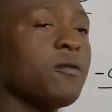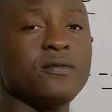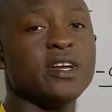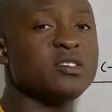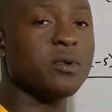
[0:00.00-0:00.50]
of
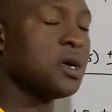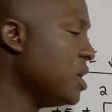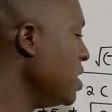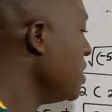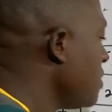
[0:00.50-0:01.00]
decimal.
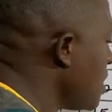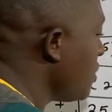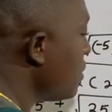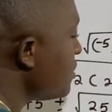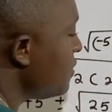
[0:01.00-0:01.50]
You can
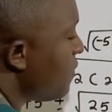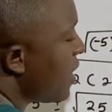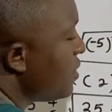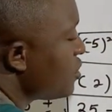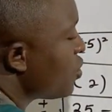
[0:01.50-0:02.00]
just
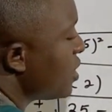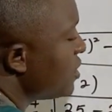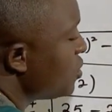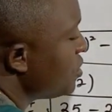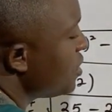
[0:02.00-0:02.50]
define this one.
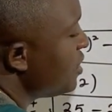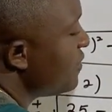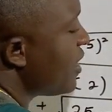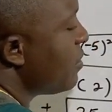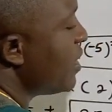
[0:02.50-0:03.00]
So 3
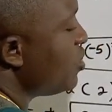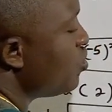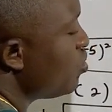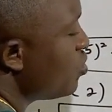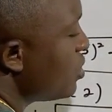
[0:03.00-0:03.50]
divided by
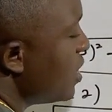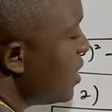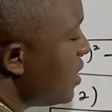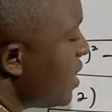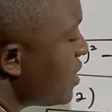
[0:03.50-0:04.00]
2,
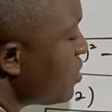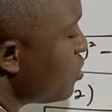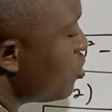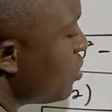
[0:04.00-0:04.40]
that's going to be